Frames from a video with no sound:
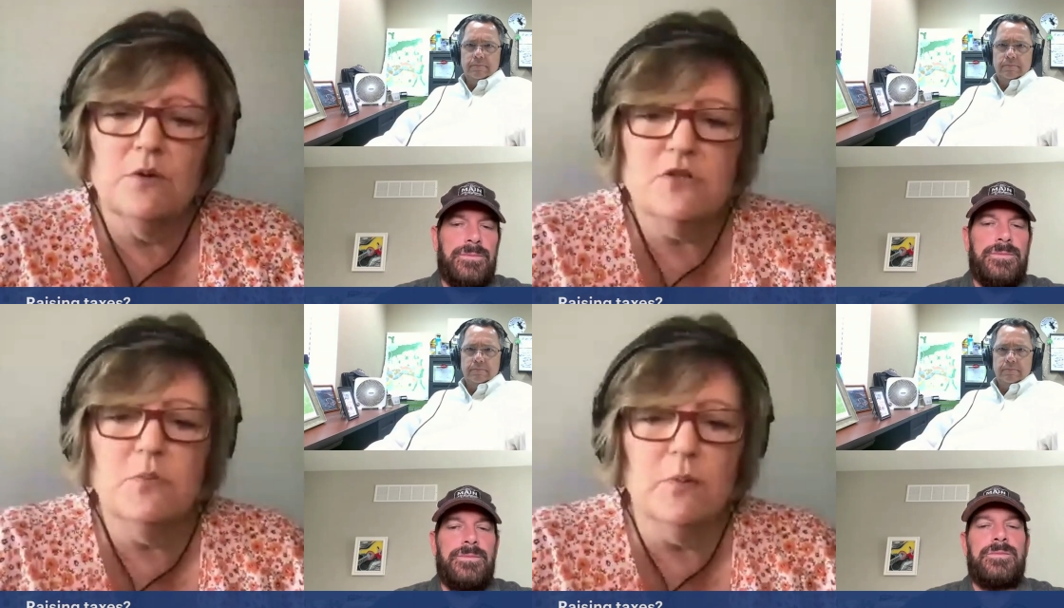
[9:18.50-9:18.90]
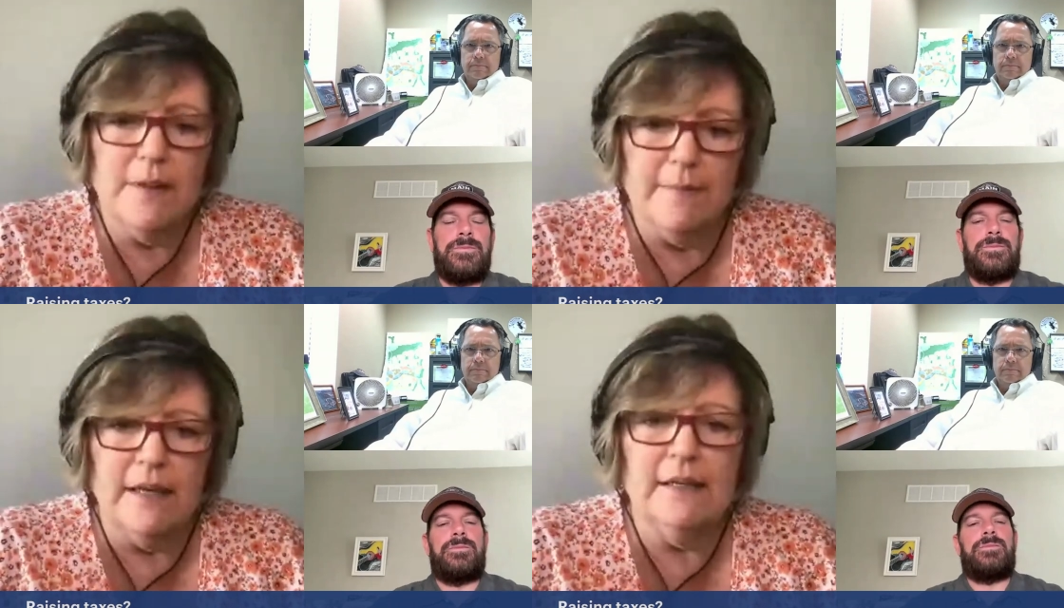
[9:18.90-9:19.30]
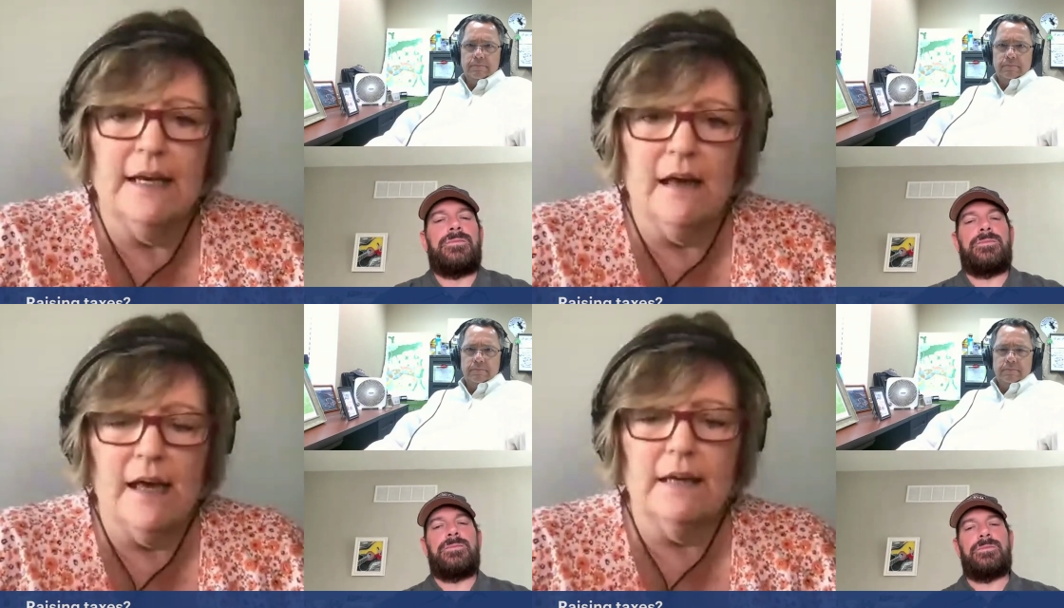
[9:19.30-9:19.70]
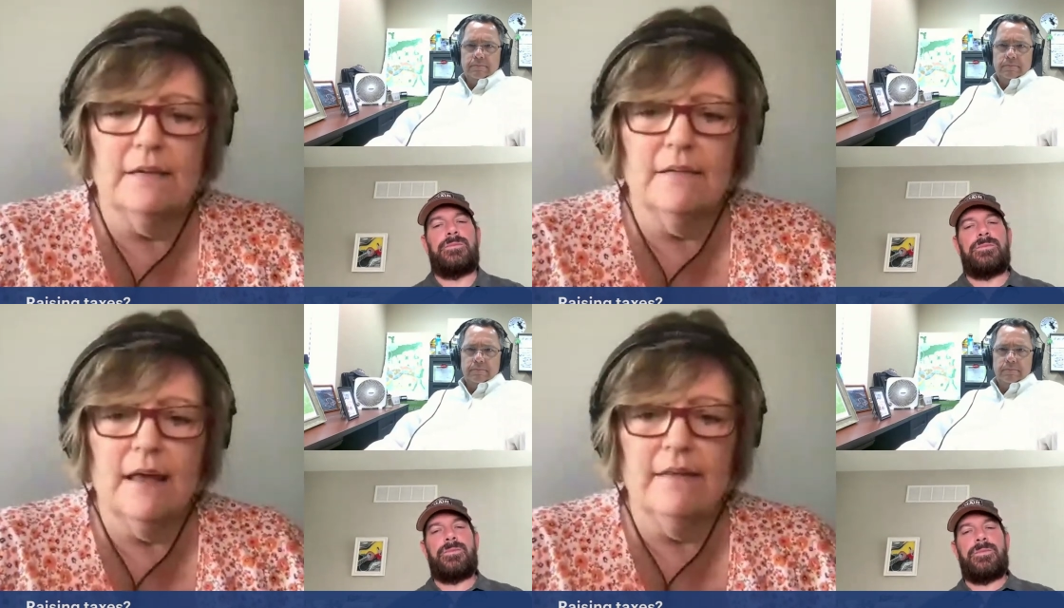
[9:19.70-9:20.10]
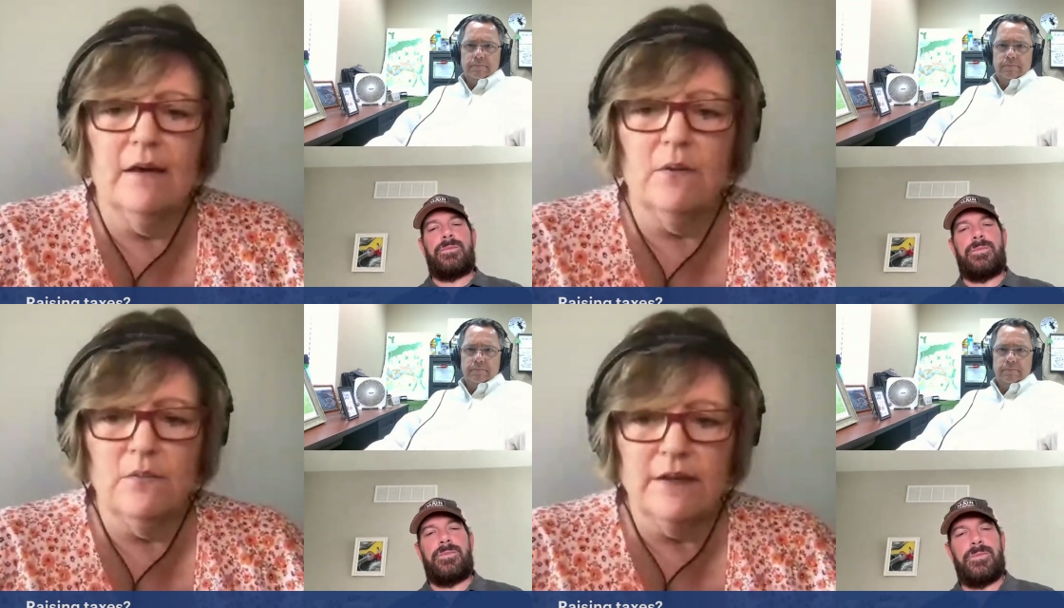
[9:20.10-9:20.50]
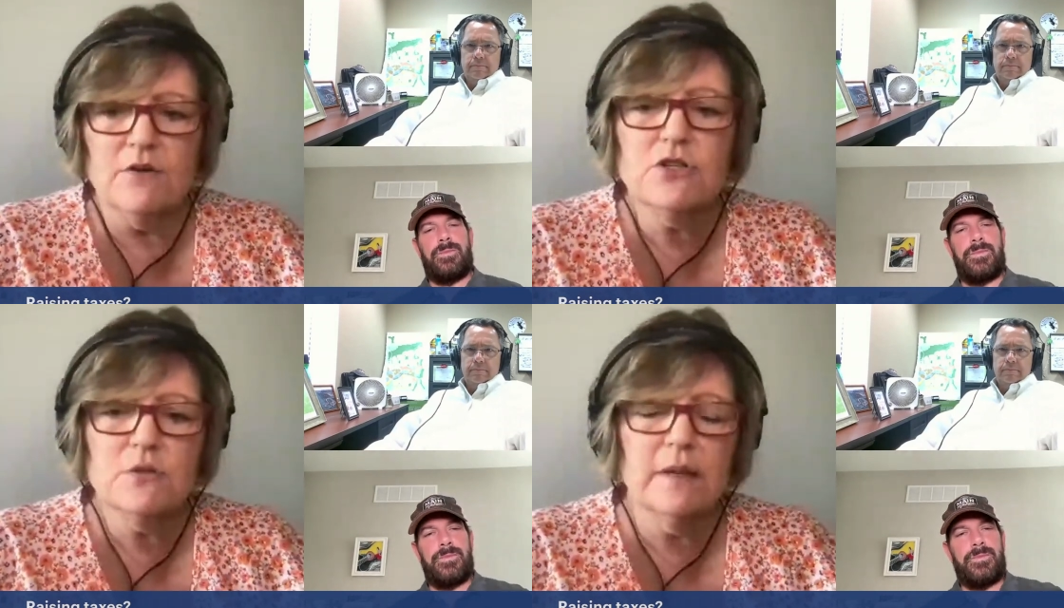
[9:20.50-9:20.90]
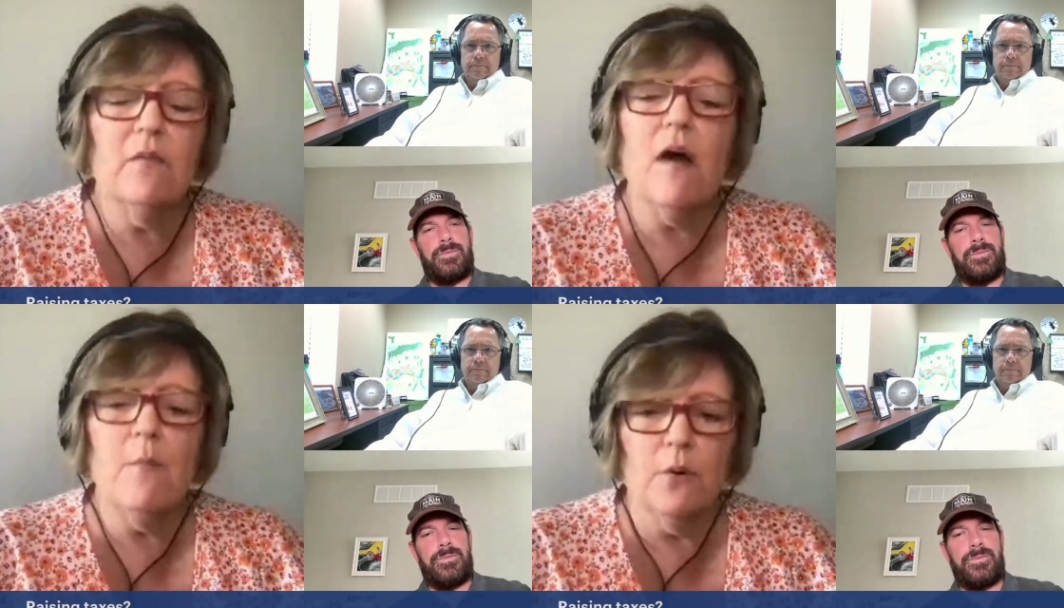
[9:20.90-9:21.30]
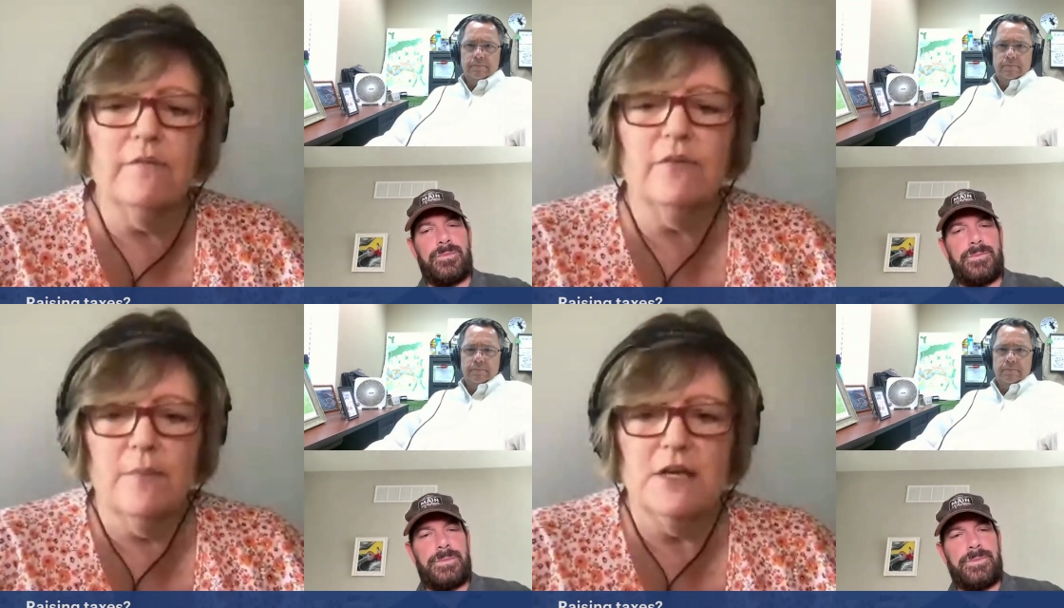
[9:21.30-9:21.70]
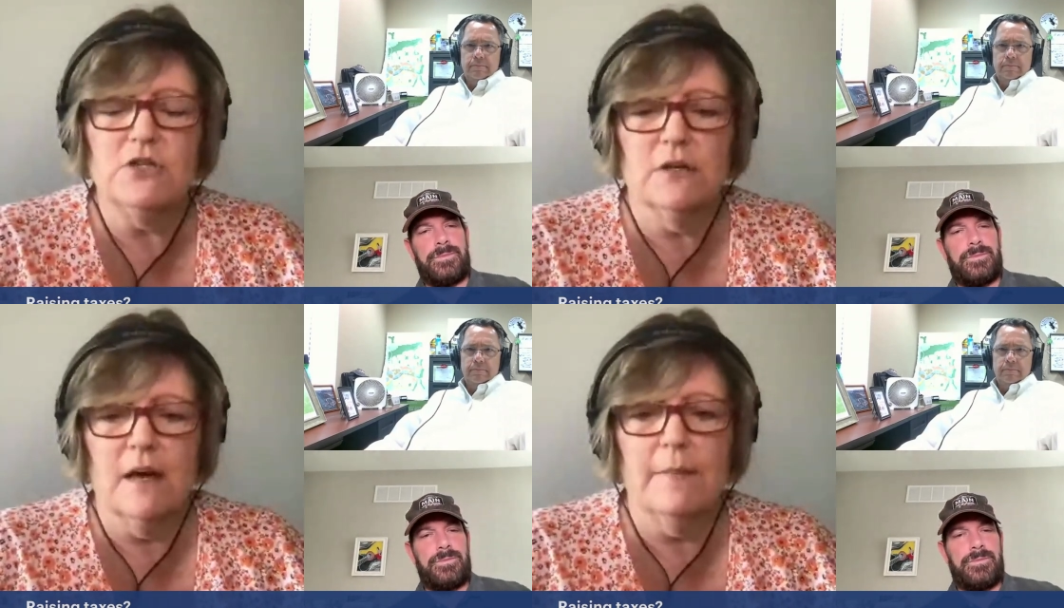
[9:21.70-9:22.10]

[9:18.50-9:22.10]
Speaker 1: which will be Monday night. And there there should be a lot more information